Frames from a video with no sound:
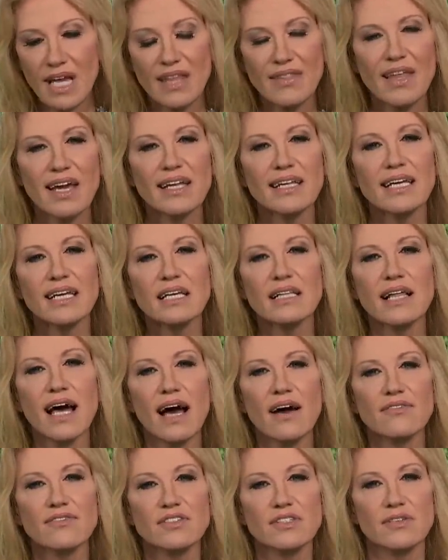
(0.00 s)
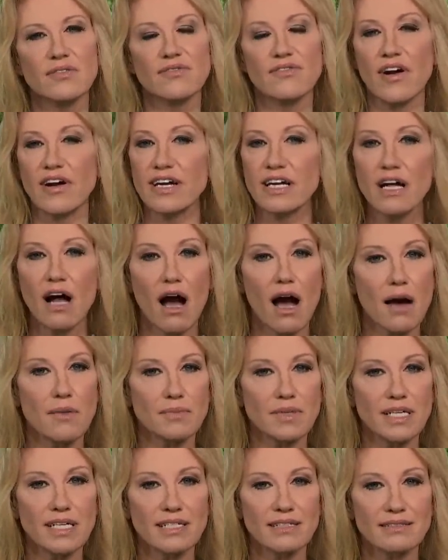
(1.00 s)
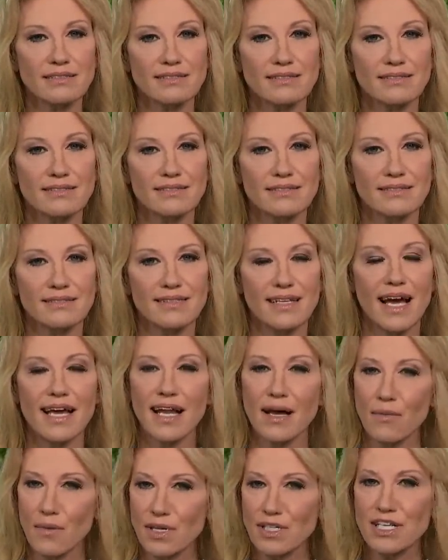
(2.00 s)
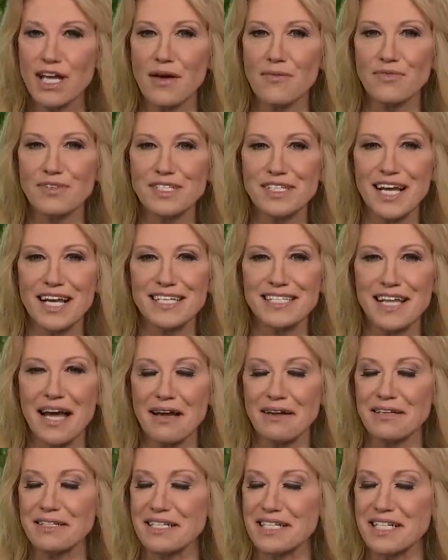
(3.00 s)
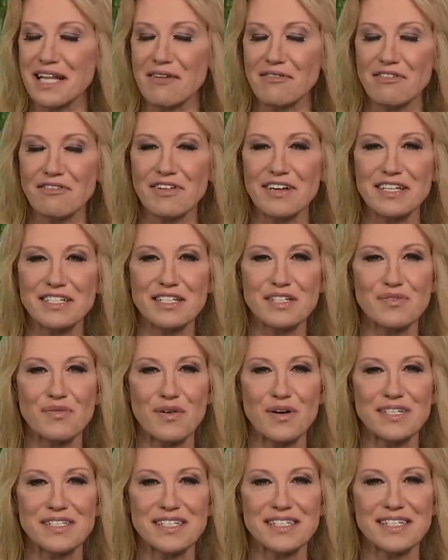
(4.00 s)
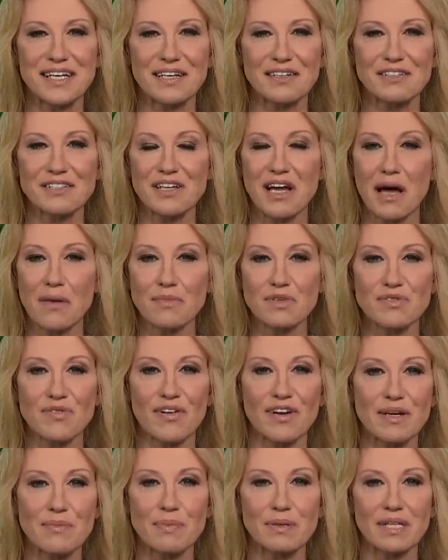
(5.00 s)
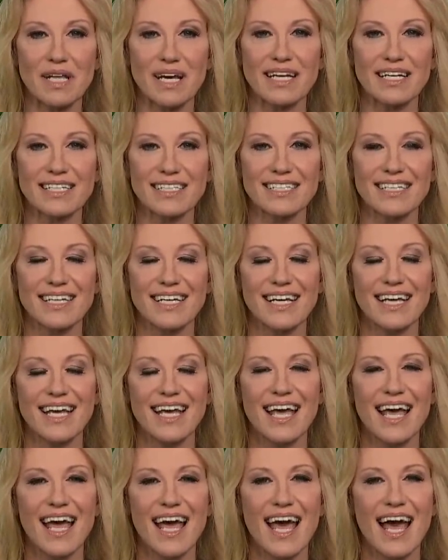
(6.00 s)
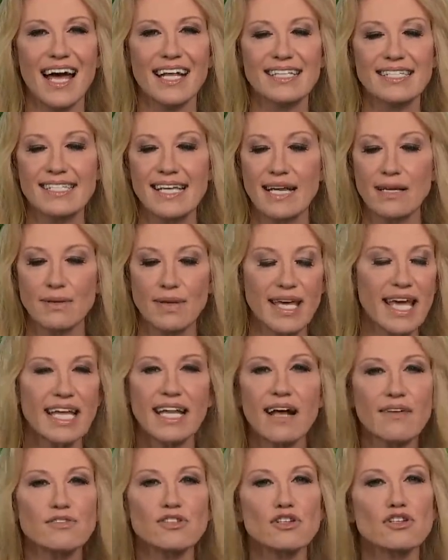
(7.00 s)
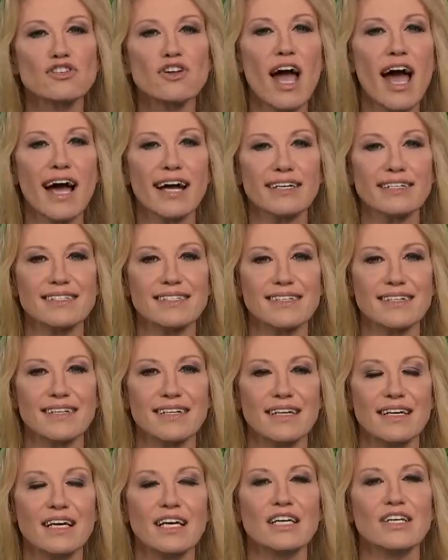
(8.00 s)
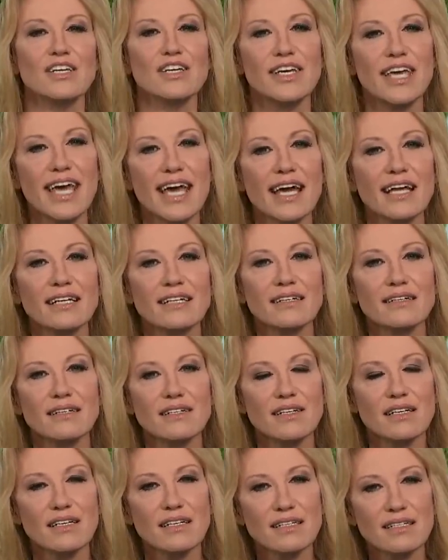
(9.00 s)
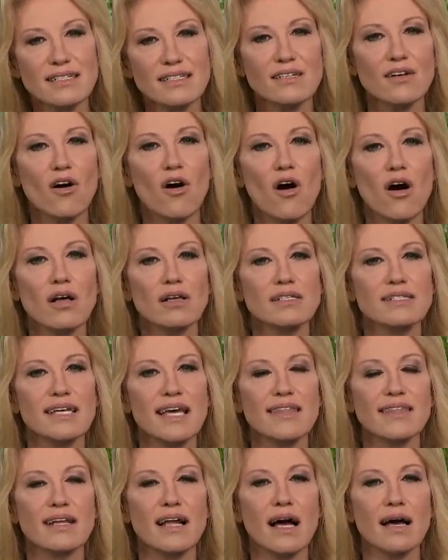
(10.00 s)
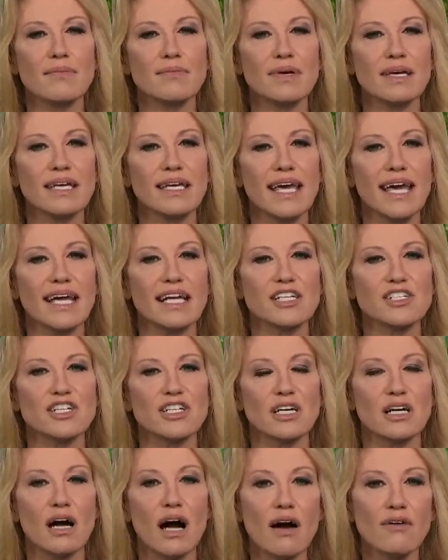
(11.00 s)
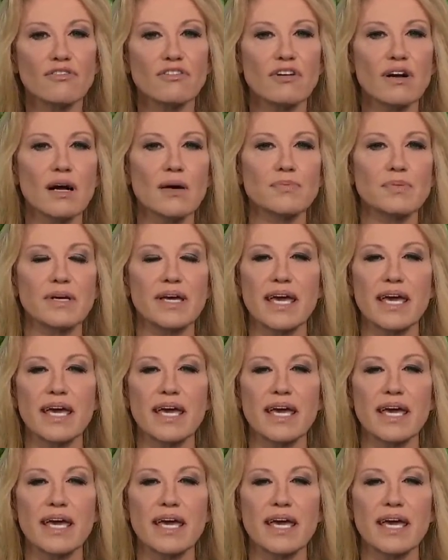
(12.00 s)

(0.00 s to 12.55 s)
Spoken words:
And then he left very calmly. And I want to emphasize that because he never raised his voice a single time, was very polite, and said, you can't have two tracks. You can't say that I'm engaged in a cover-up.